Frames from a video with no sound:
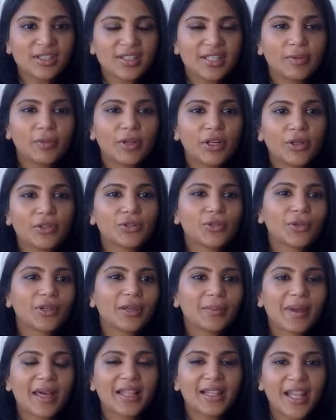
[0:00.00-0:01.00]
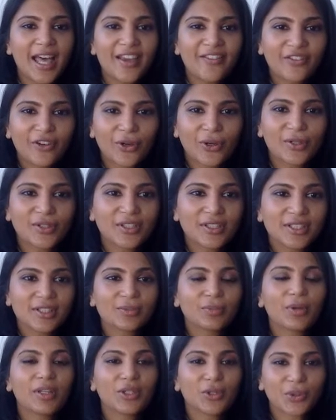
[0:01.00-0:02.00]
And we're not talking about life coaches,
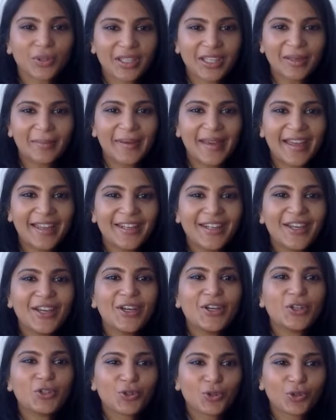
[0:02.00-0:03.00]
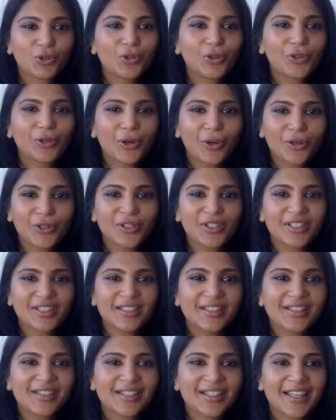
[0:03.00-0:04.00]
we're talking about true
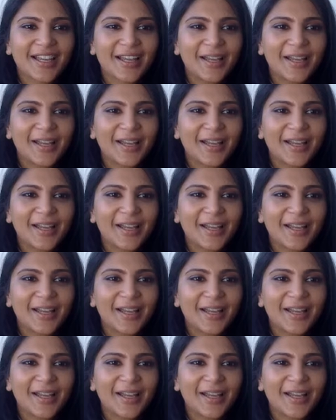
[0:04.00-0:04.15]
coaches